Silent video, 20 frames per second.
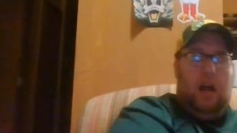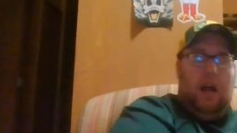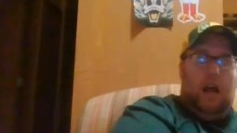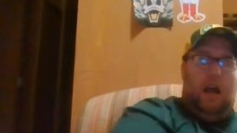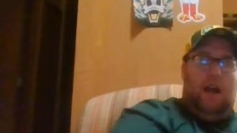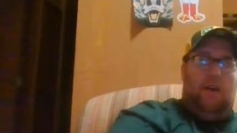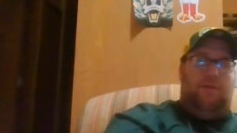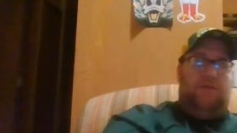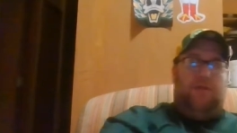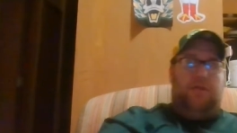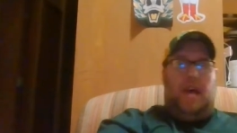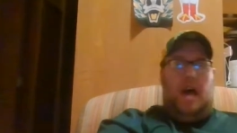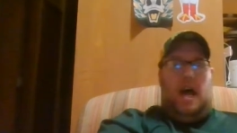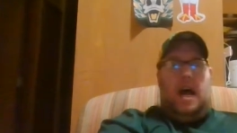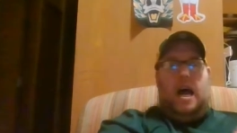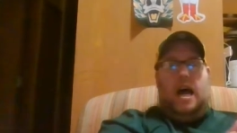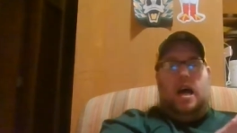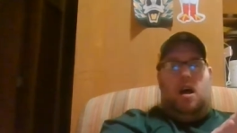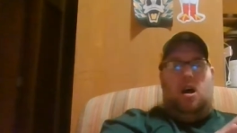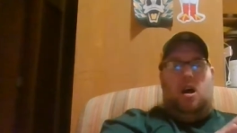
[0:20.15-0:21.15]
if
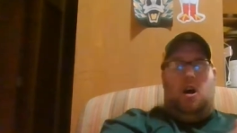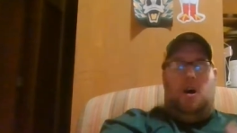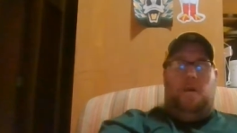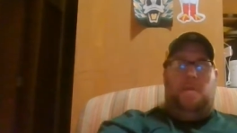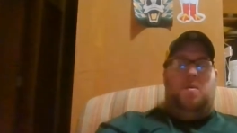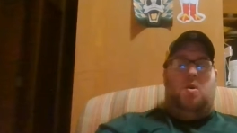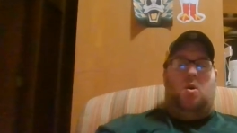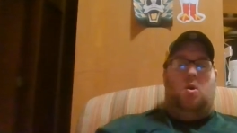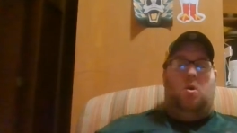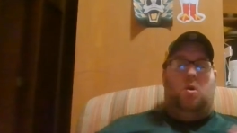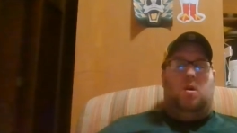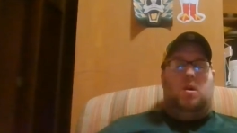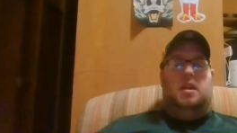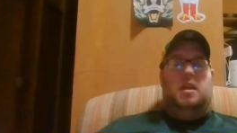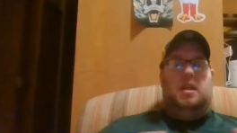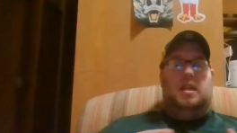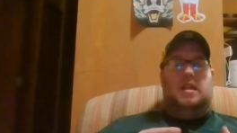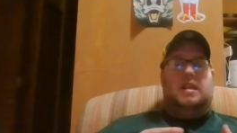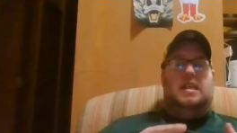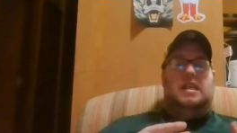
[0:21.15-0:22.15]
that um,
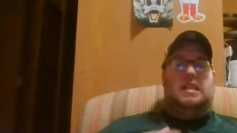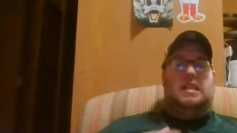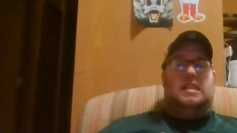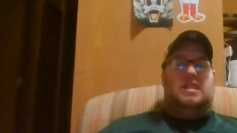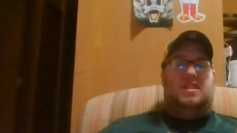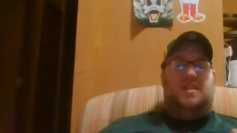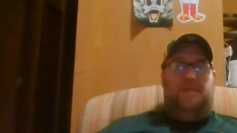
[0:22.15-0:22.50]
Oregon gets